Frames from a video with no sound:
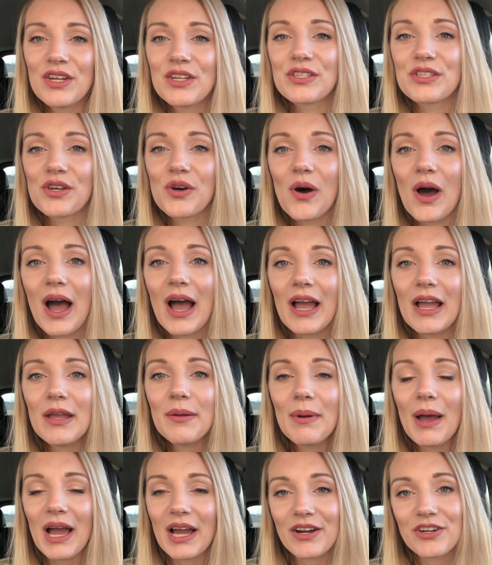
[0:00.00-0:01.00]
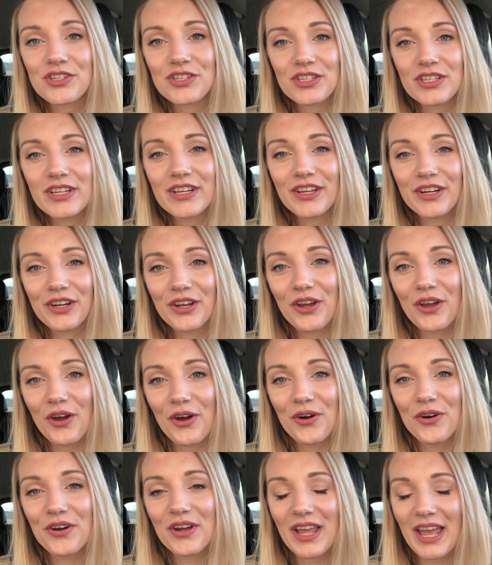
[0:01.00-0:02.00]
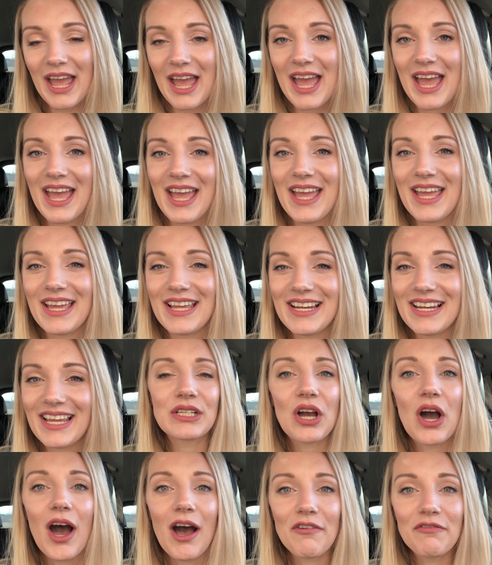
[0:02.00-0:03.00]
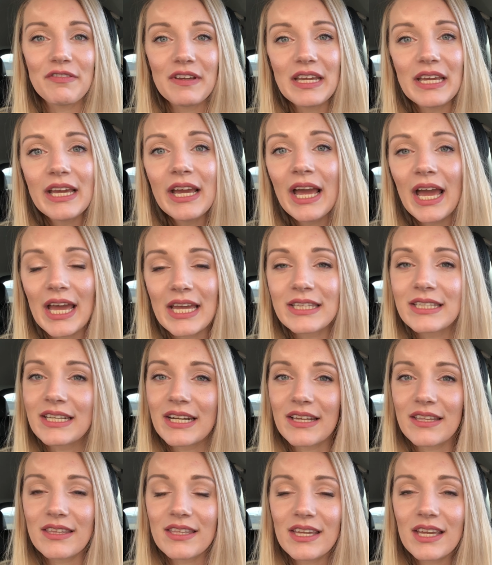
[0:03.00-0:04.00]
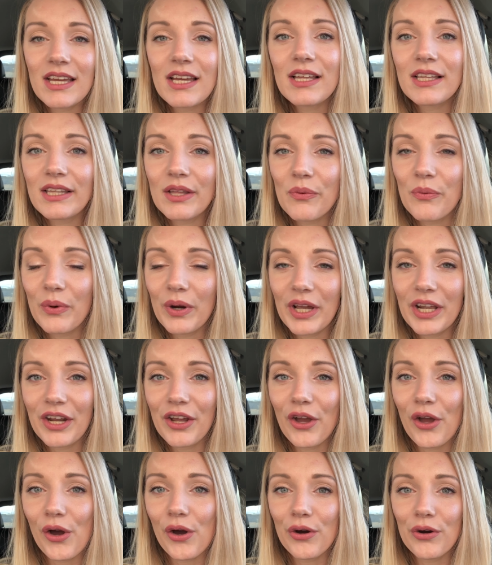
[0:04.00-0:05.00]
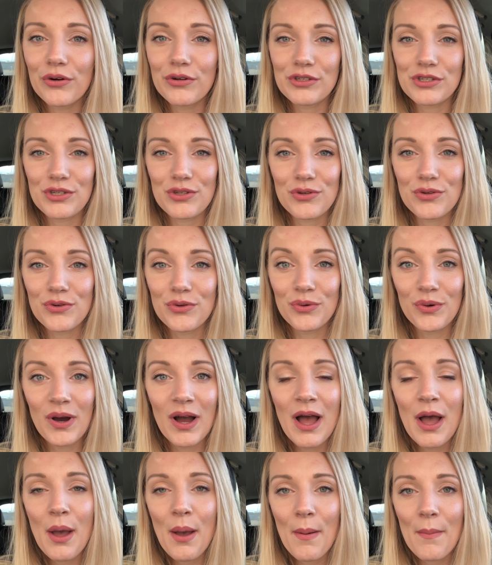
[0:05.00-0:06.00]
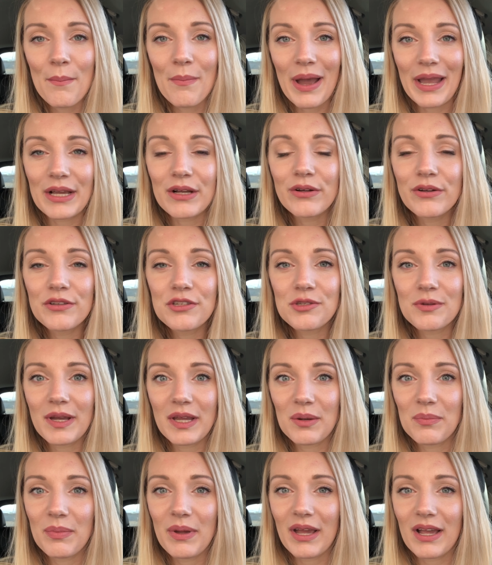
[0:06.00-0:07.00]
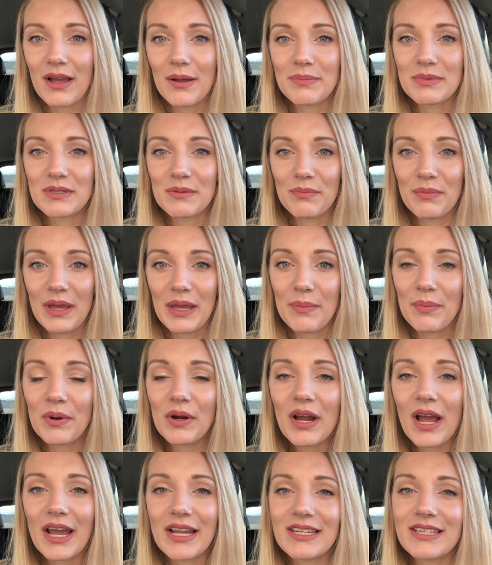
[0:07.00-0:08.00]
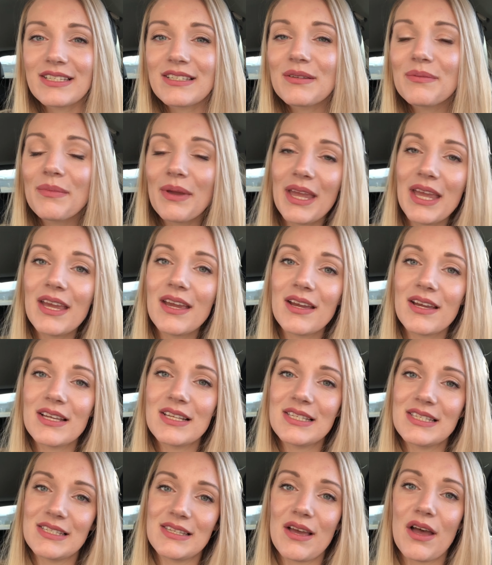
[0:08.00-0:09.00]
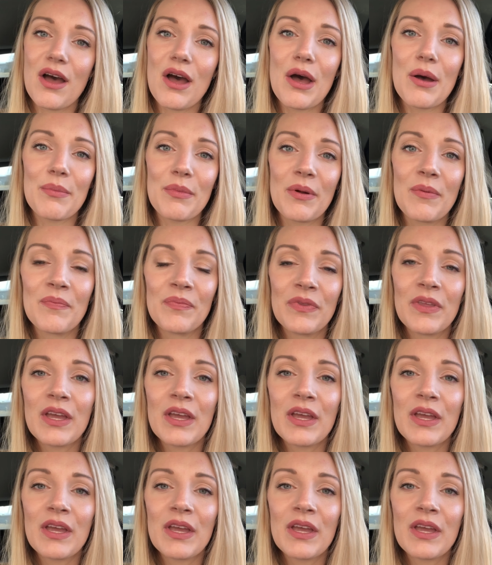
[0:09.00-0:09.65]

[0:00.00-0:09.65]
So I'm actually gonna go get coffee, and then I think we're gonna go to Michael's so I can pick up some paper. I need to make some